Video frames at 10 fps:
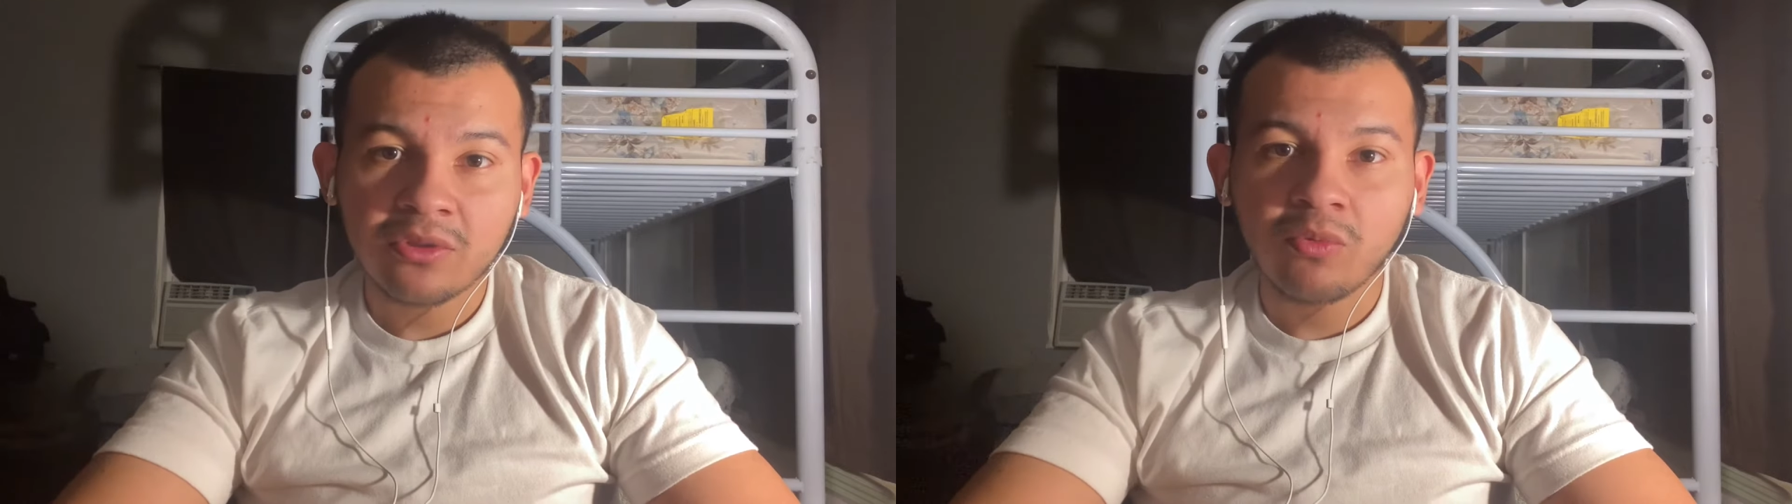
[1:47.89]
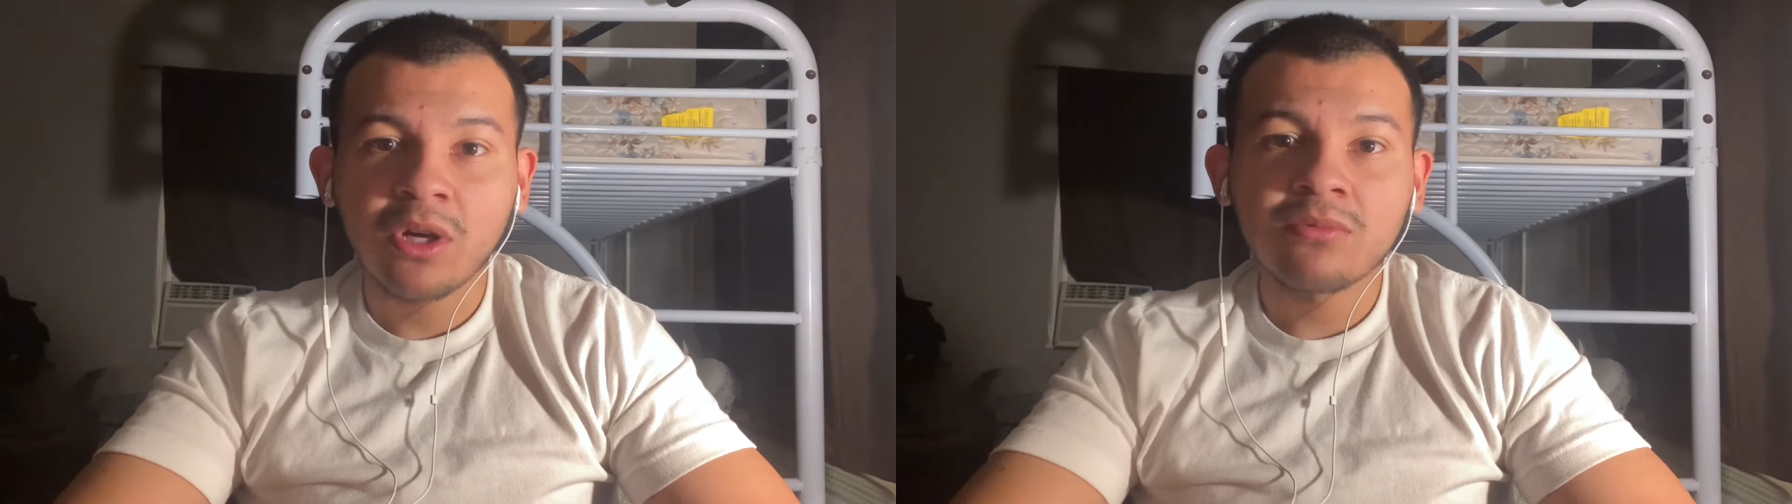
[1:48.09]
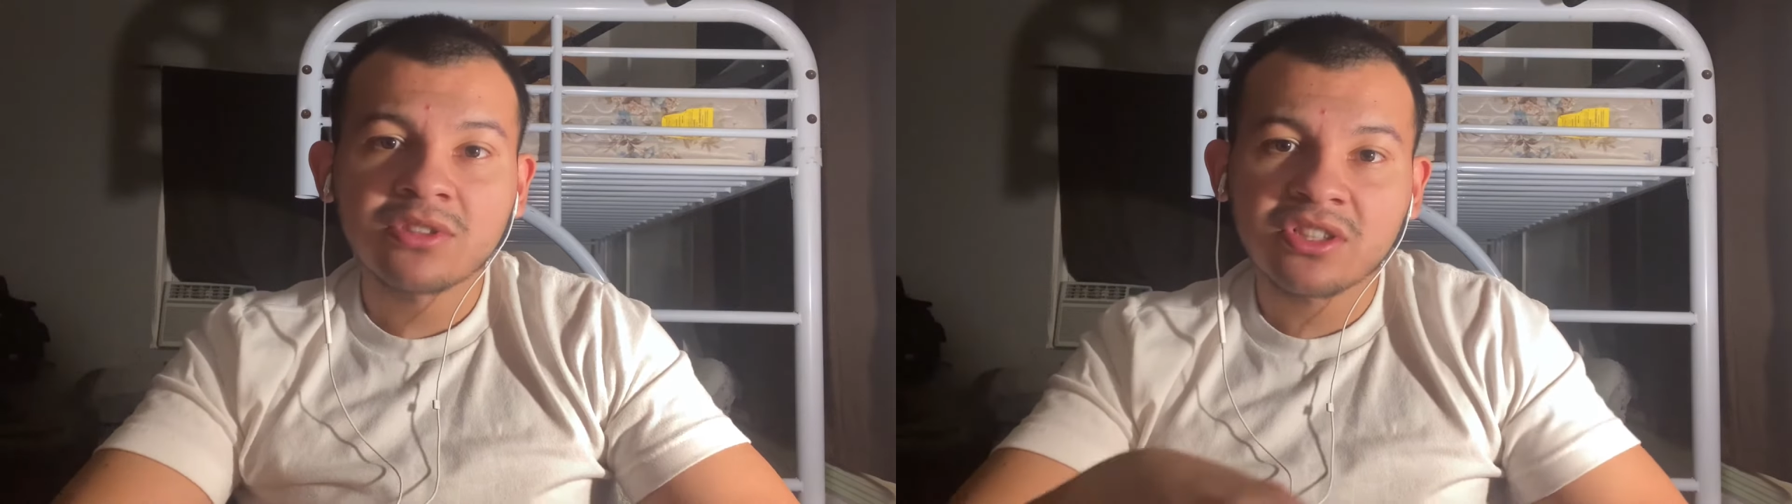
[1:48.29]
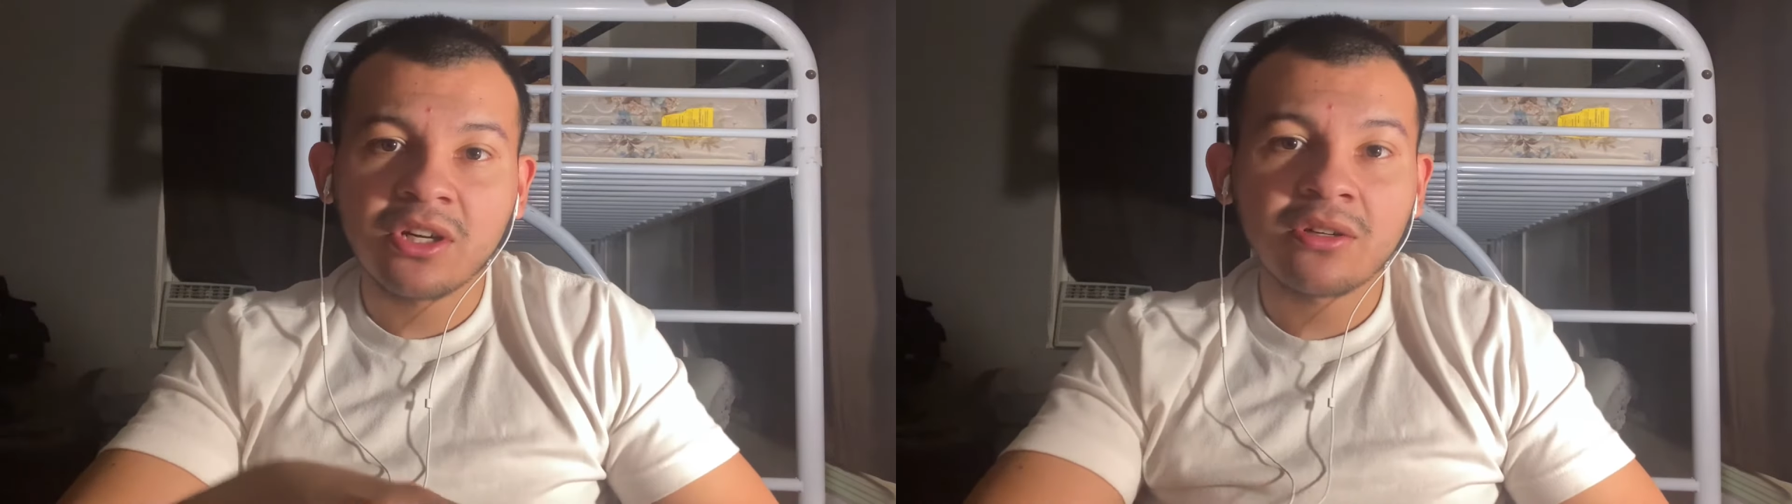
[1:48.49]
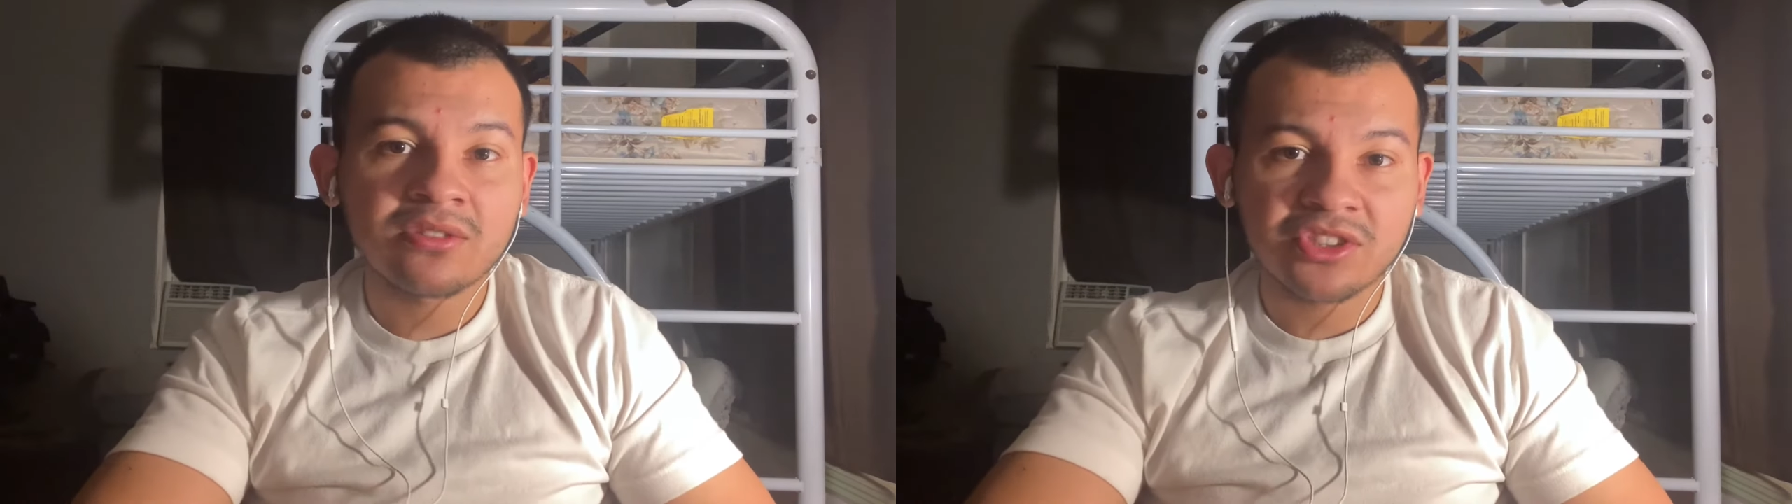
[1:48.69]
One was
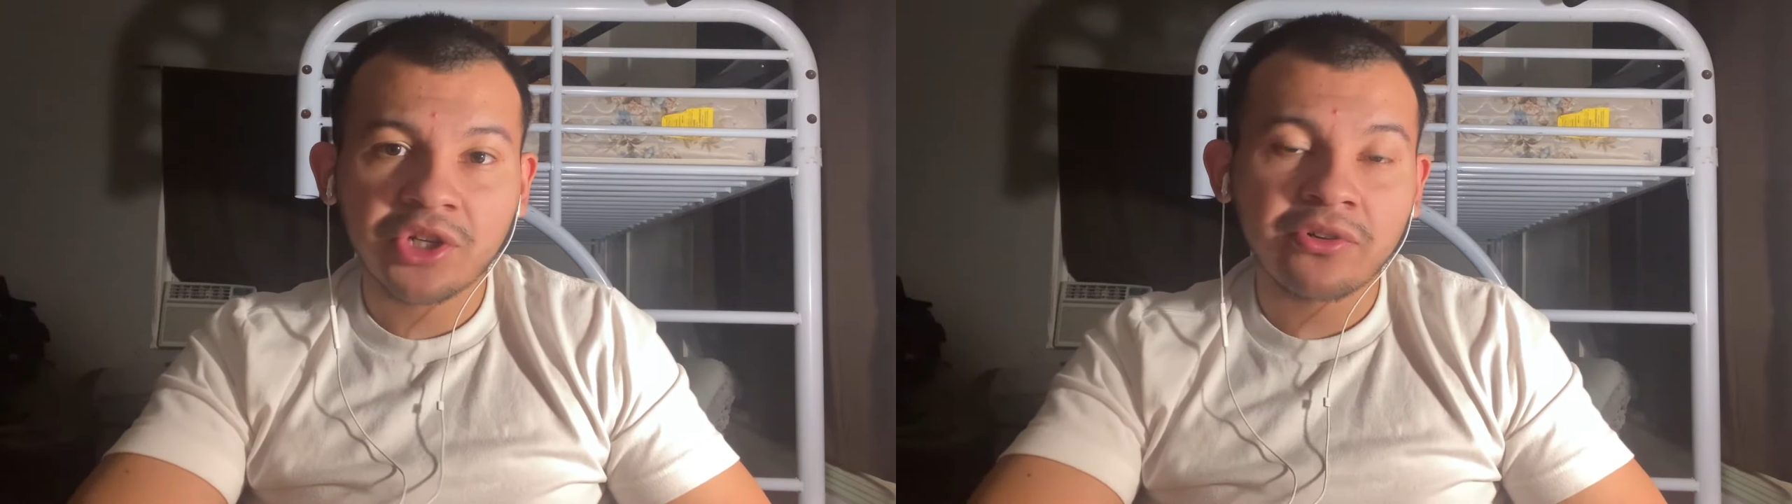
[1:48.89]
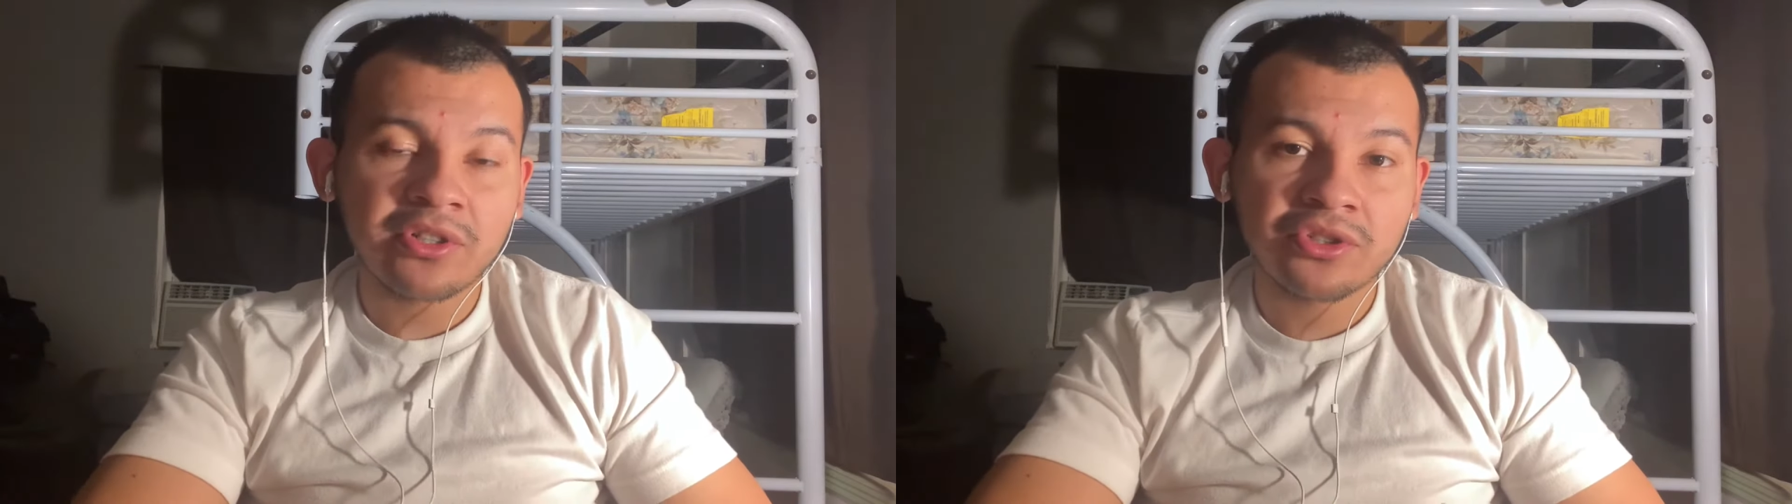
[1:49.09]
called Scarrack